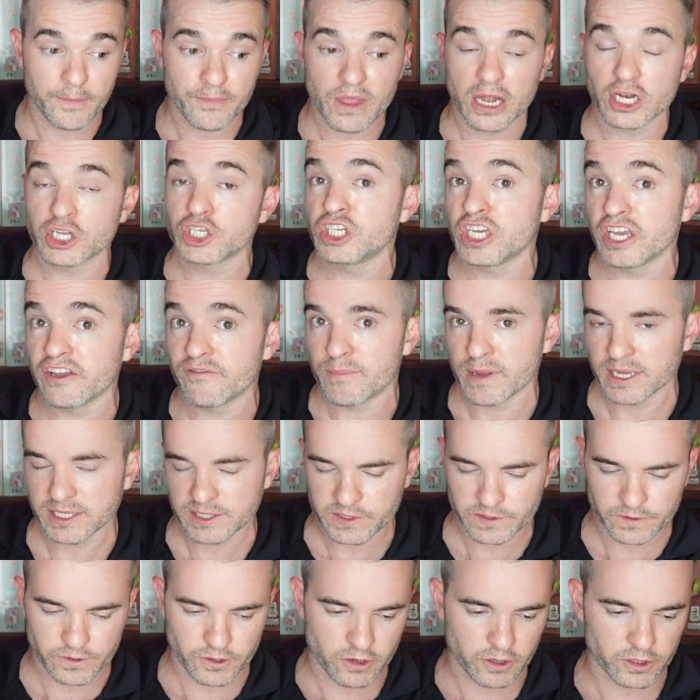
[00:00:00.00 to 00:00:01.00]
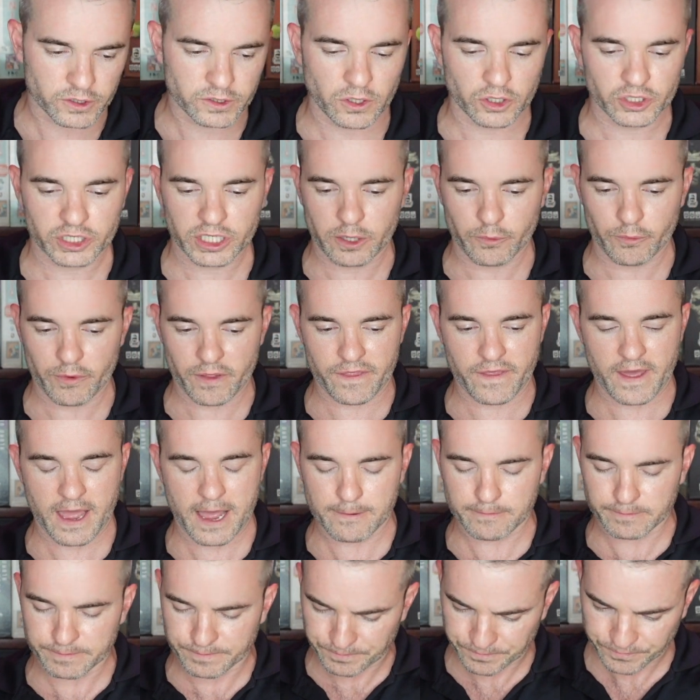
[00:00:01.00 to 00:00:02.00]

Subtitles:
achievements that are associated with that.